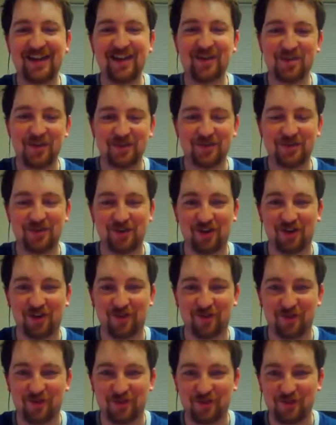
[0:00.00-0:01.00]
you to start
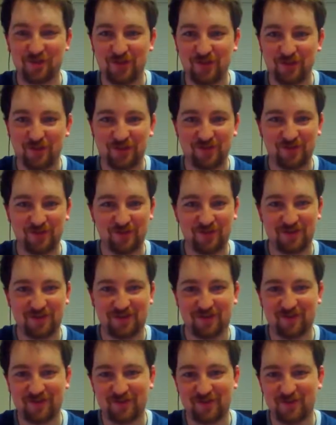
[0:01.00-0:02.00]
reviewing some
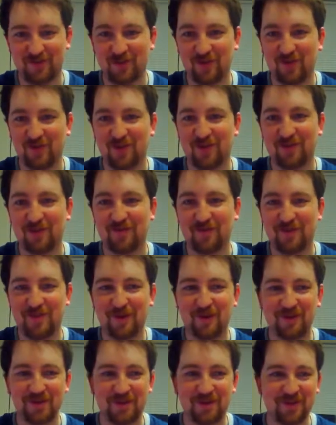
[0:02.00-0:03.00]
stuff or
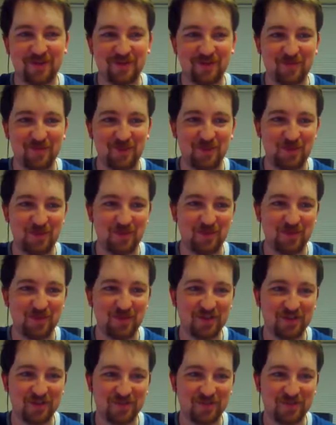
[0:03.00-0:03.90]
posting some news.